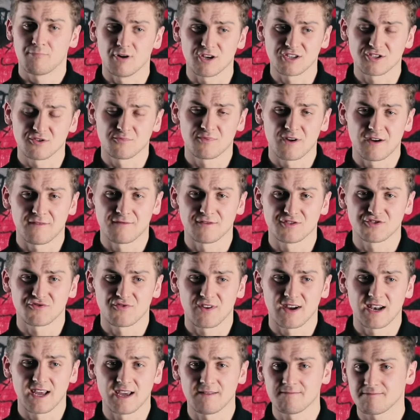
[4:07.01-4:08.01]
Personal
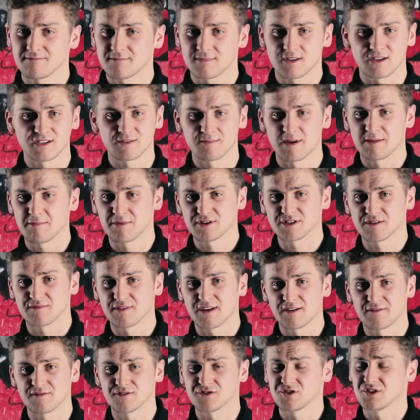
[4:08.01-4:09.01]
preference really doesn't make much
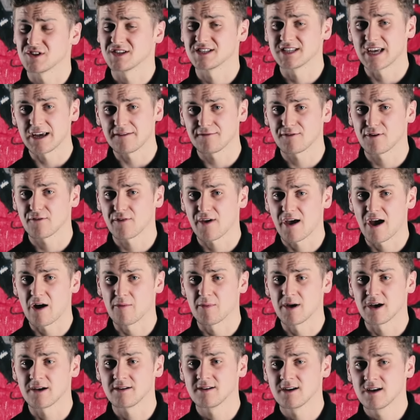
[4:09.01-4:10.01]
of a difference to the safety of the
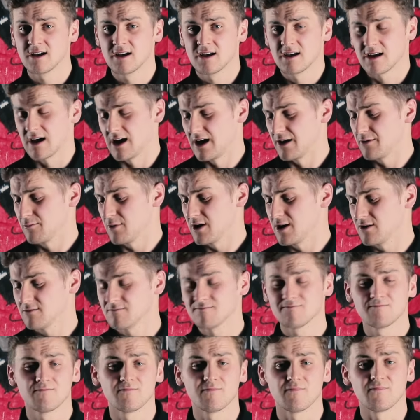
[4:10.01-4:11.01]
helmet. And
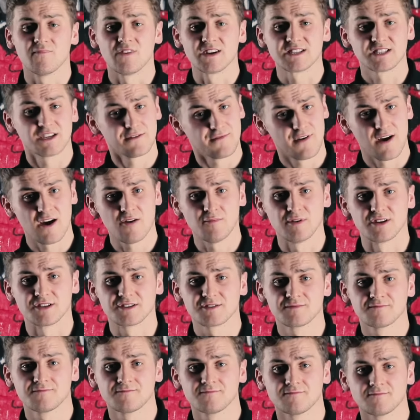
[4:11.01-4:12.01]
well, that's it for
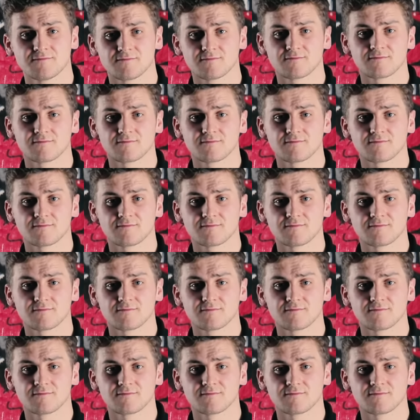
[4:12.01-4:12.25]
helmets.